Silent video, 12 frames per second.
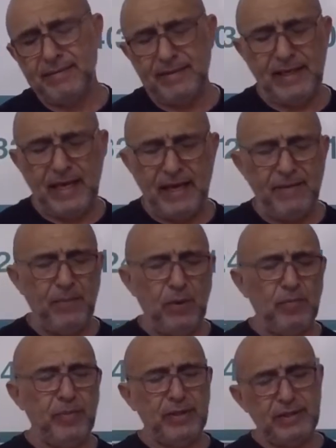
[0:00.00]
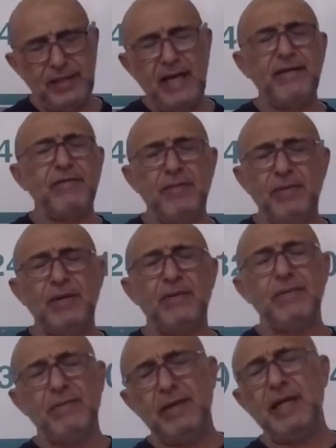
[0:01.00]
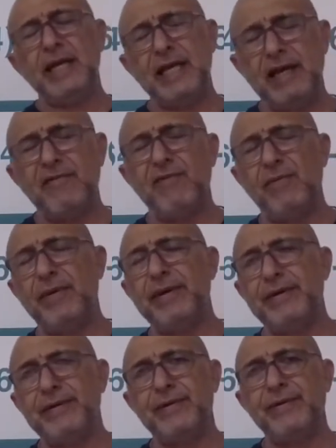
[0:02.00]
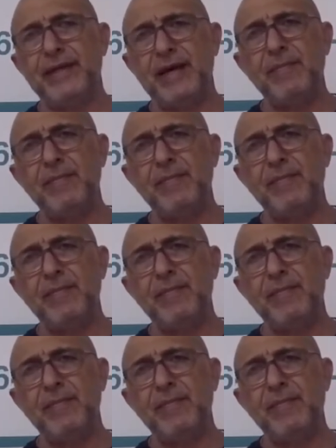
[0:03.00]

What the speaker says: gambled because you have to be really careful when you're doing that,